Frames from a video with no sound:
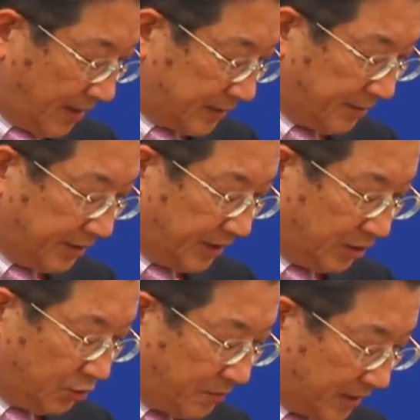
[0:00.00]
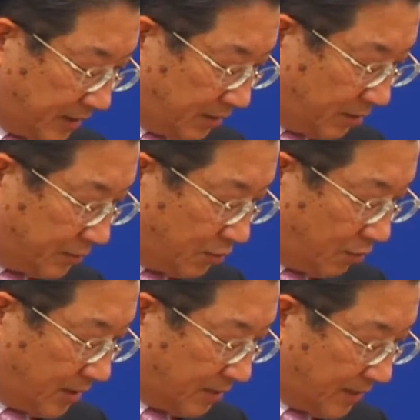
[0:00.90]
72% of
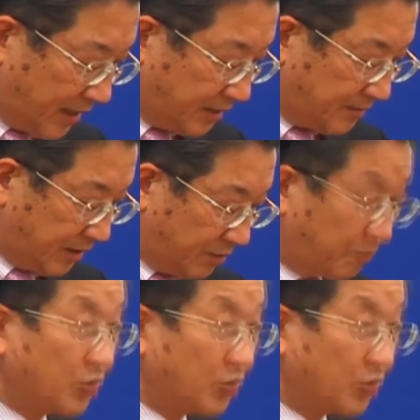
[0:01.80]
global management